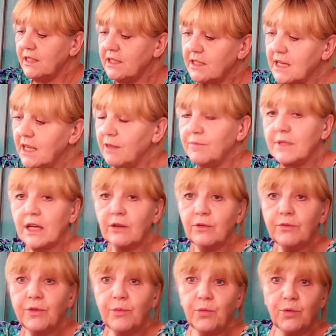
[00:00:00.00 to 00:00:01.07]
to take them down
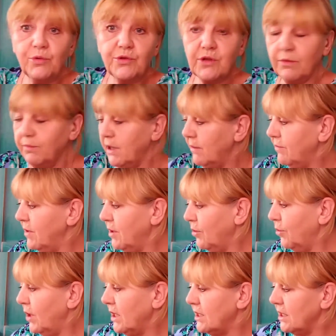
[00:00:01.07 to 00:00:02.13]
off the wall, so I've given a
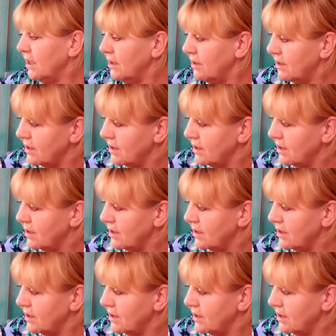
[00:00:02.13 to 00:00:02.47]
quick dust.